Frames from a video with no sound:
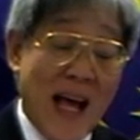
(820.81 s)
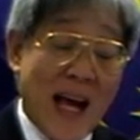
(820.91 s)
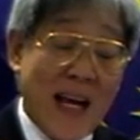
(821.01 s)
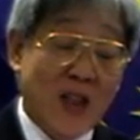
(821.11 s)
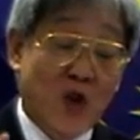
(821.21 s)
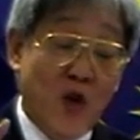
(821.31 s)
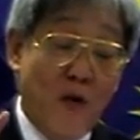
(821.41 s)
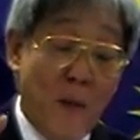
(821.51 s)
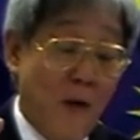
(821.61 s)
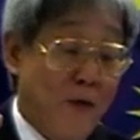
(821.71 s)
against two
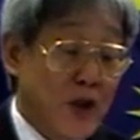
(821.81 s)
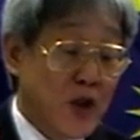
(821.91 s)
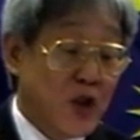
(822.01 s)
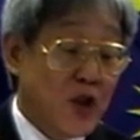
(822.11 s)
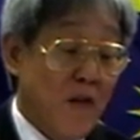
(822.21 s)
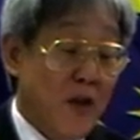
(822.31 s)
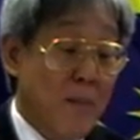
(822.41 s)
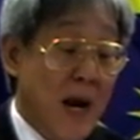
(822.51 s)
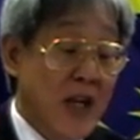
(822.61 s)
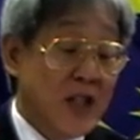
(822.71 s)
former officials of the
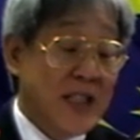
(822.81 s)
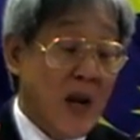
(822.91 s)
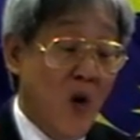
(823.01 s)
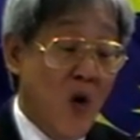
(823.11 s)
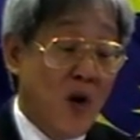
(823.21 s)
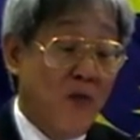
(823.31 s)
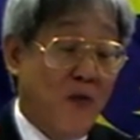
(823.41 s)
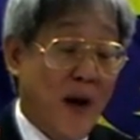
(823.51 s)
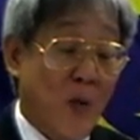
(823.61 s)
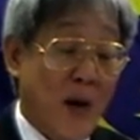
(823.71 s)
Malaysian state-owned
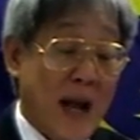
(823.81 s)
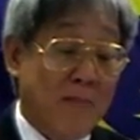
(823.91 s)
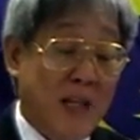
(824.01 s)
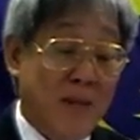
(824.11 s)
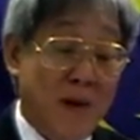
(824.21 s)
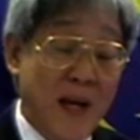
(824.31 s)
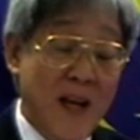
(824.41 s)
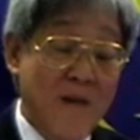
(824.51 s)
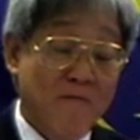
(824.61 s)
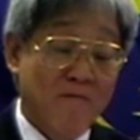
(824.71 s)
Fund
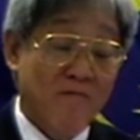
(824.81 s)
1MDB